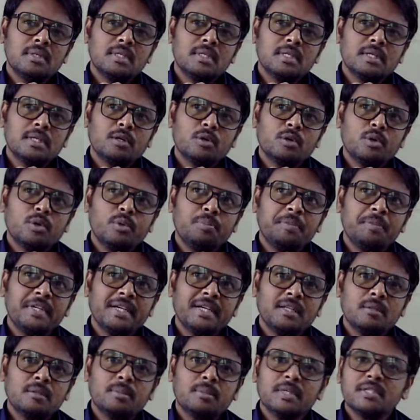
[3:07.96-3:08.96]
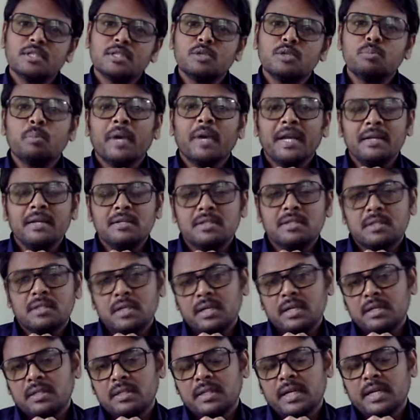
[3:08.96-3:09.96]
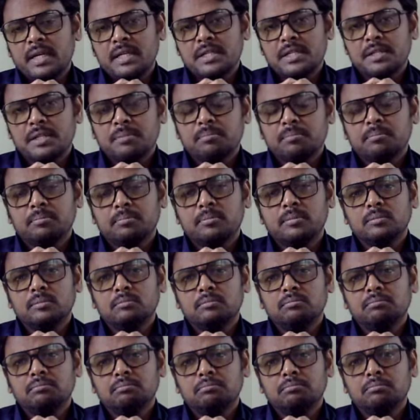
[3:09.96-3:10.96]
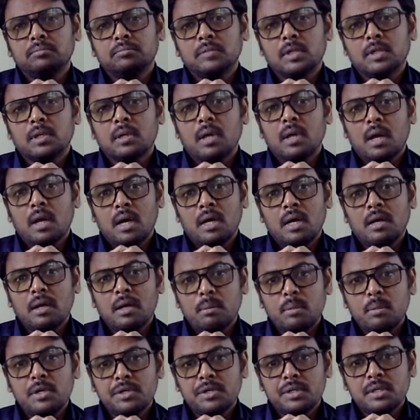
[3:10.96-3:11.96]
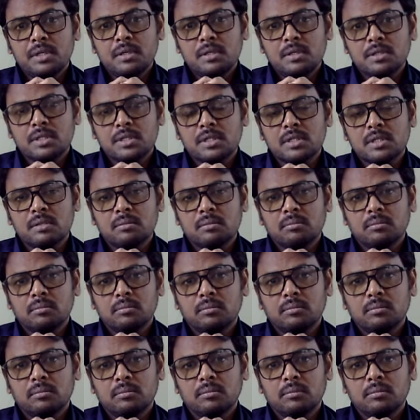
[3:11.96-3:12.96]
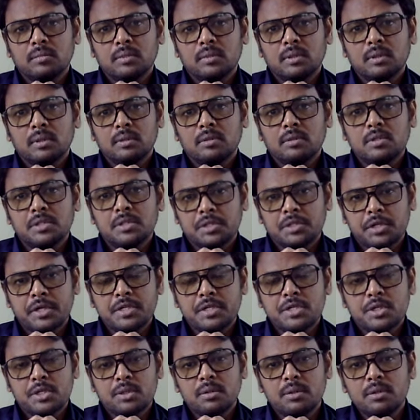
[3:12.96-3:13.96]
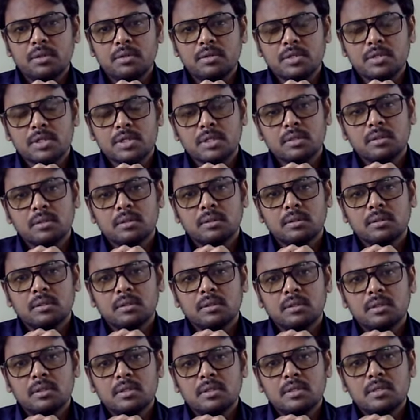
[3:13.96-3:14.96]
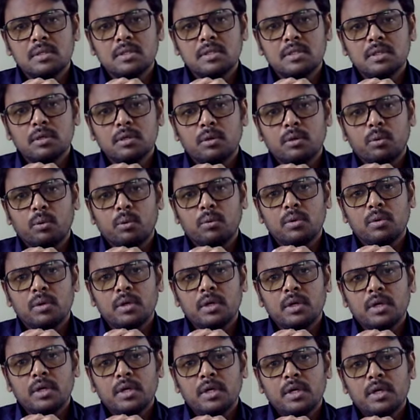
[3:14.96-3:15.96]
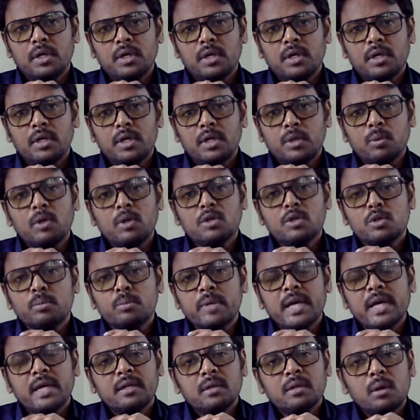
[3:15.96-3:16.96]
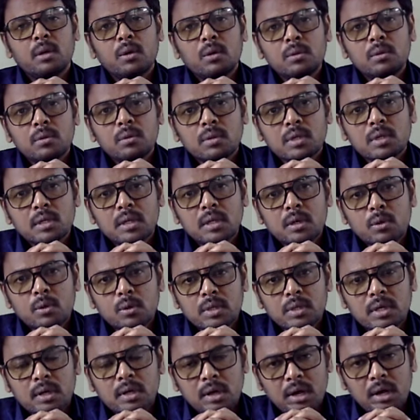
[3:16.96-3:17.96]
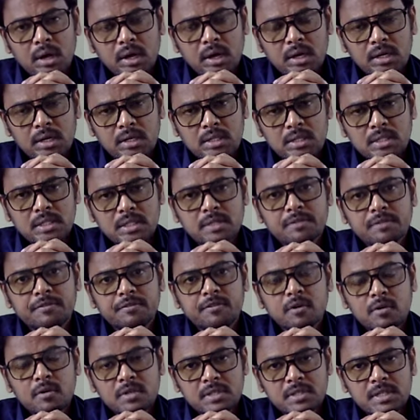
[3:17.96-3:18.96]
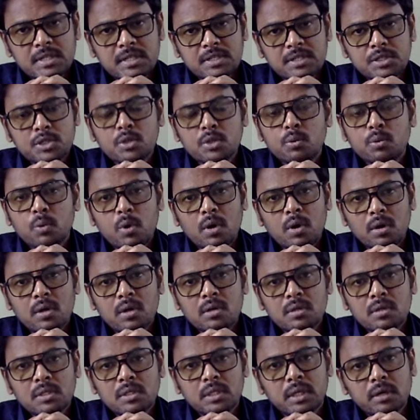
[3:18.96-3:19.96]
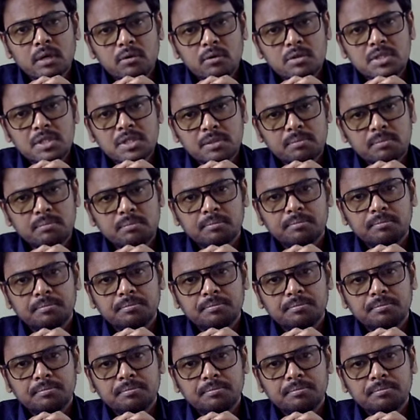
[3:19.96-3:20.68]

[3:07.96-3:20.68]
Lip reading: So the other person might say that car emissions, strict rules. So you want to ban all the cars and forces to walk on roads.